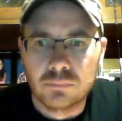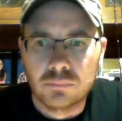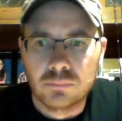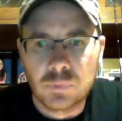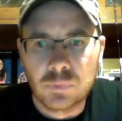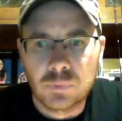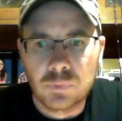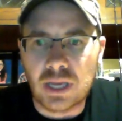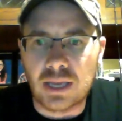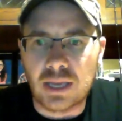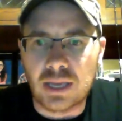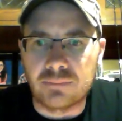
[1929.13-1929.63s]

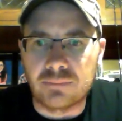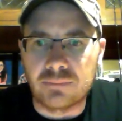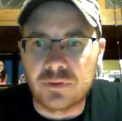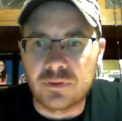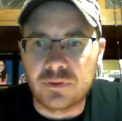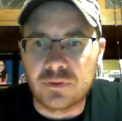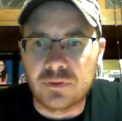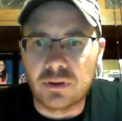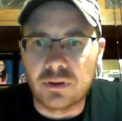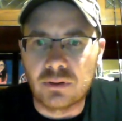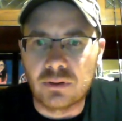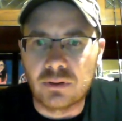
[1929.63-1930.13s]
Okay,
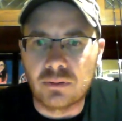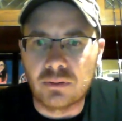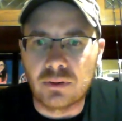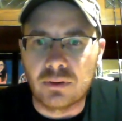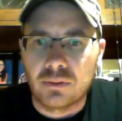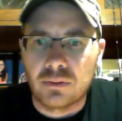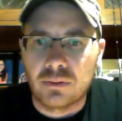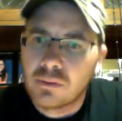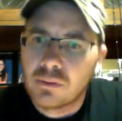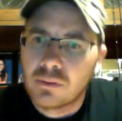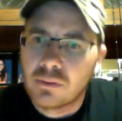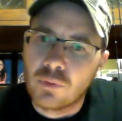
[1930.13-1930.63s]

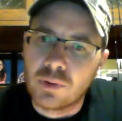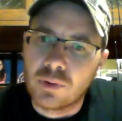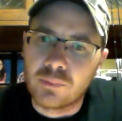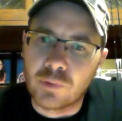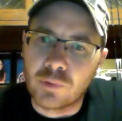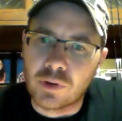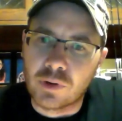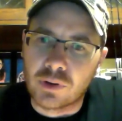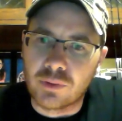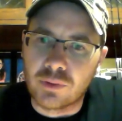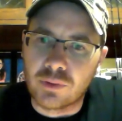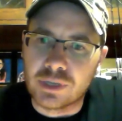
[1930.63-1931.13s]
so one
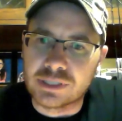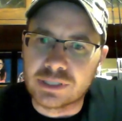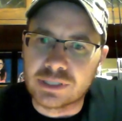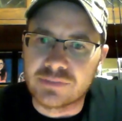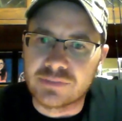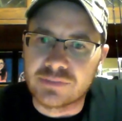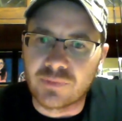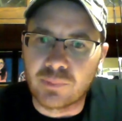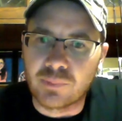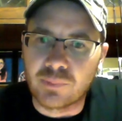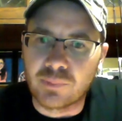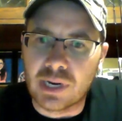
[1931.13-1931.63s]
more question
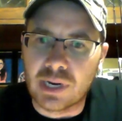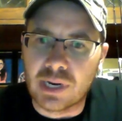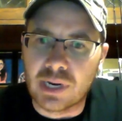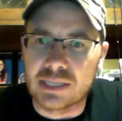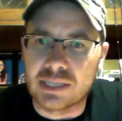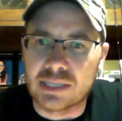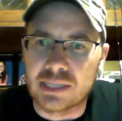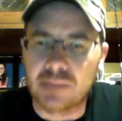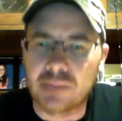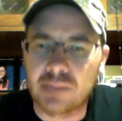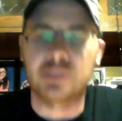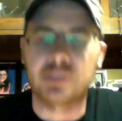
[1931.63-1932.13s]
from Brecken, and
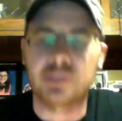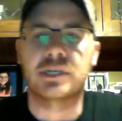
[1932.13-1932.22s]
I'm going to